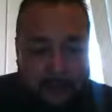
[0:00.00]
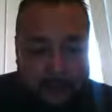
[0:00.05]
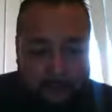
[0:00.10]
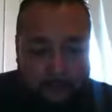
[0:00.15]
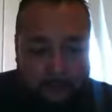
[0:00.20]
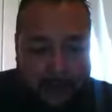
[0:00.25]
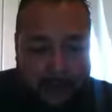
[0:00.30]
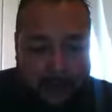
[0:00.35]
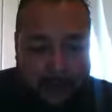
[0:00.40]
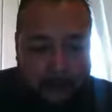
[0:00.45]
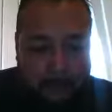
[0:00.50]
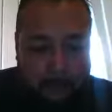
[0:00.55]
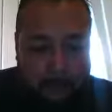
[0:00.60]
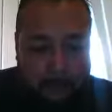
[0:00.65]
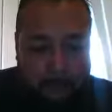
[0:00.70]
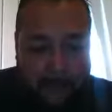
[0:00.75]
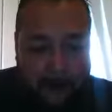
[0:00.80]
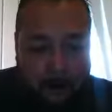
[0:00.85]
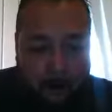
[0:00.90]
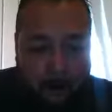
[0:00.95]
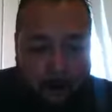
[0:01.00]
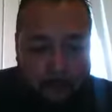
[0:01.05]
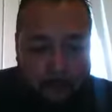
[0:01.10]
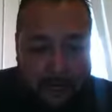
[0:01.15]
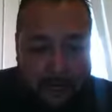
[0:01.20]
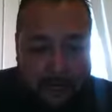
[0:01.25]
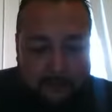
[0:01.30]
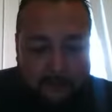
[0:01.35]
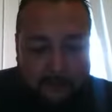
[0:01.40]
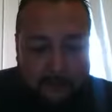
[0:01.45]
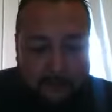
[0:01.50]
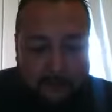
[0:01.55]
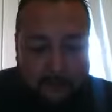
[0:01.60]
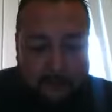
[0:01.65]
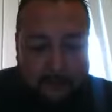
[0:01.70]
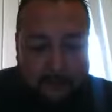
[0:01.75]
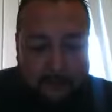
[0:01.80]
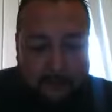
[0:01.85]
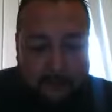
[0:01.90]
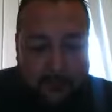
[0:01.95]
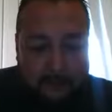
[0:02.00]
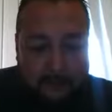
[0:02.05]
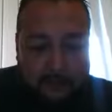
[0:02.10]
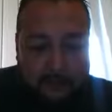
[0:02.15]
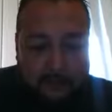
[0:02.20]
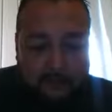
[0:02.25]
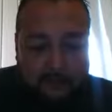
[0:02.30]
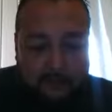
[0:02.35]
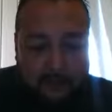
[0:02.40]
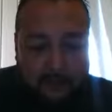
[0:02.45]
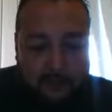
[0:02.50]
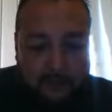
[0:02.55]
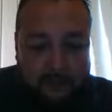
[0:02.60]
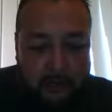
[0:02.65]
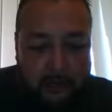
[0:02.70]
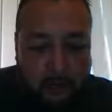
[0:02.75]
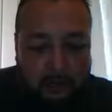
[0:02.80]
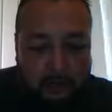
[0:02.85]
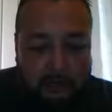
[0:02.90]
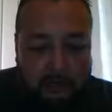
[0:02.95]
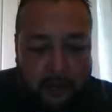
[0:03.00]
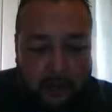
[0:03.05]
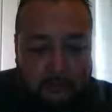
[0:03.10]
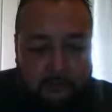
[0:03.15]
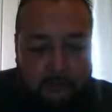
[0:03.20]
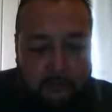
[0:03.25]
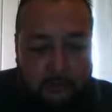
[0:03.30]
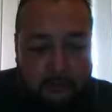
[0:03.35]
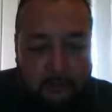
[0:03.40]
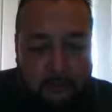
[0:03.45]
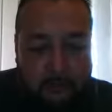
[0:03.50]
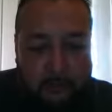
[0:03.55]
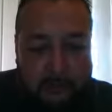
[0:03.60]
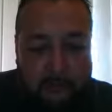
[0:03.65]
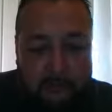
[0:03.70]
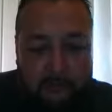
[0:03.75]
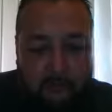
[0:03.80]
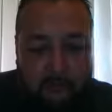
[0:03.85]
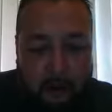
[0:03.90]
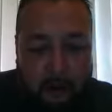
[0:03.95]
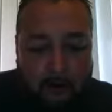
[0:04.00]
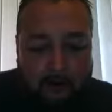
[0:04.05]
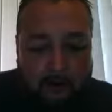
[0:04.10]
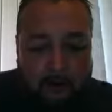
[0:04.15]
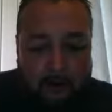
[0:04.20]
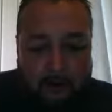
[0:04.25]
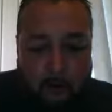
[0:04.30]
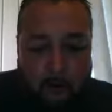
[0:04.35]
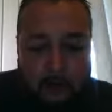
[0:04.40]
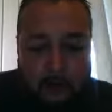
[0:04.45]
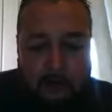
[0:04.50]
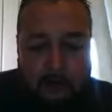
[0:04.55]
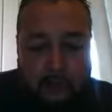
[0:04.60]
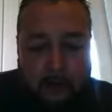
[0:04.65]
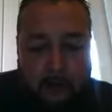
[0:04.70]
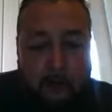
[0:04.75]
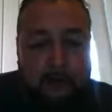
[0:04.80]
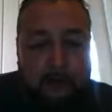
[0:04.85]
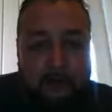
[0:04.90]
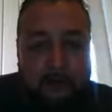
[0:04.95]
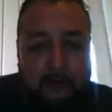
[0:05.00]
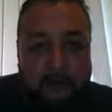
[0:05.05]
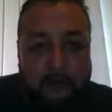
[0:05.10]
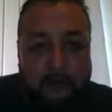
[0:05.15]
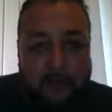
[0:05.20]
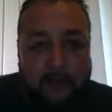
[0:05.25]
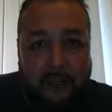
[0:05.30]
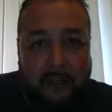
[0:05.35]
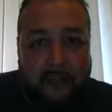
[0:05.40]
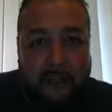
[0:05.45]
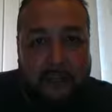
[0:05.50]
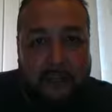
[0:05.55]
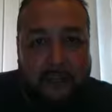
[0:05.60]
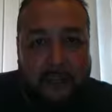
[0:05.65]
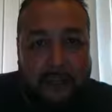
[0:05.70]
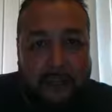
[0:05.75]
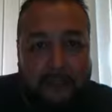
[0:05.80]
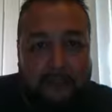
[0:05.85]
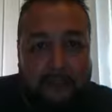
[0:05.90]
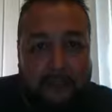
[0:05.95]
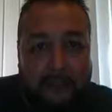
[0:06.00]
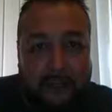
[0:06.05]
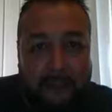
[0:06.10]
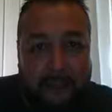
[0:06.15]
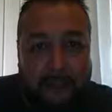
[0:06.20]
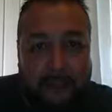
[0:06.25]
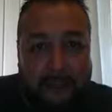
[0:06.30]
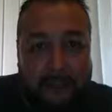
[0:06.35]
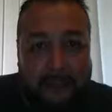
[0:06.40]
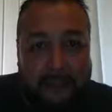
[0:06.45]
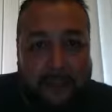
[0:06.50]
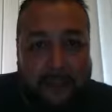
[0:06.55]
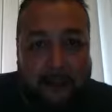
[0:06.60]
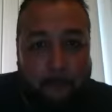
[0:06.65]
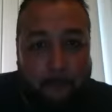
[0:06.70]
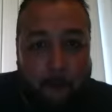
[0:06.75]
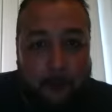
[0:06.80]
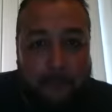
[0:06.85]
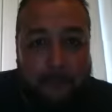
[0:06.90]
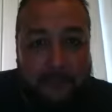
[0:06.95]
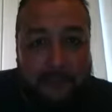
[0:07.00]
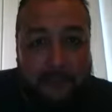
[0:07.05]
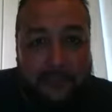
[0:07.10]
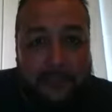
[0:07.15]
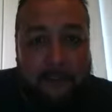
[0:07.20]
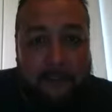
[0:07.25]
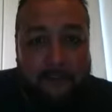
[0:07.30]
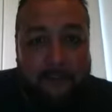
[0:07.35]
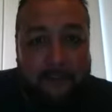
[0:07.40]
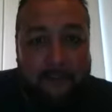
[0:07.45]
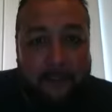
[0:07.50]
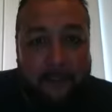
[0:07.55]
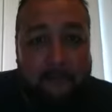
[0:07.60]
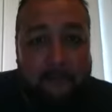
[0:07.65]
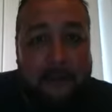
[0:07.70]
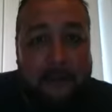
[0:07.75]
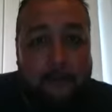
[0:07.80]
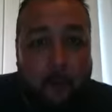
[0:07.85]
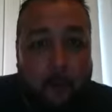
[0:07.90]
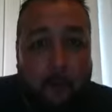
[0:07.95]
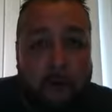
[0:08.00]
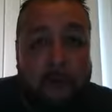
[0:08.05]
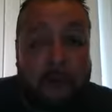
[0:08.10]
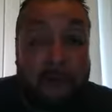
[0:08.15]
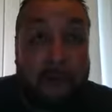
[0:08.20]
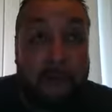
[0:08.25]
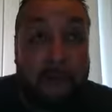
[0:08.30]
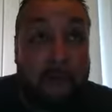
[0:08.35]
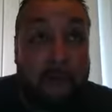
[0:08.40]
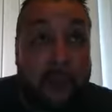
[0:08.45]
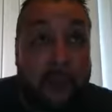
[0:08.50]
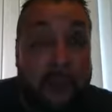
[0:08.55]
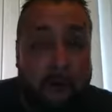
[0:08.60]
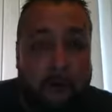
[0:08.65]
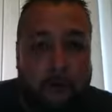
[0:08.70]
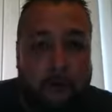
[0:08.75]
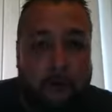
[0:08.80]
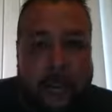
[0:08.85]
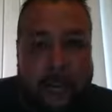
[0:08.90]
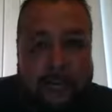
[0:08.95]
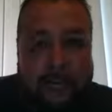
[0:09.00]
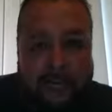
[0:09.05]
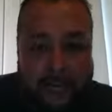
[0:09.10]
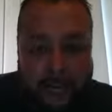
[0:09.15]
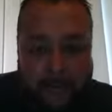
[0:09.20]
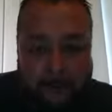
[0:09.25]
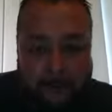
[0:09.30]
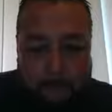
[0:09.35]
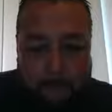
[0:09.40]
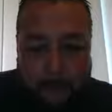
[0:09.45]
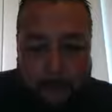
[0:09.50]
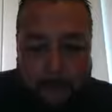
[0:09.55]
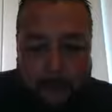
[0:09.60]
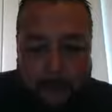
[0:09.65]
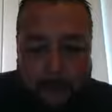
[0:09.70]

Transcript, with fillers: It, by by all means, this this shows us the Strong's Concordance shows us that that it's that word believe is something more than a thought or an idea.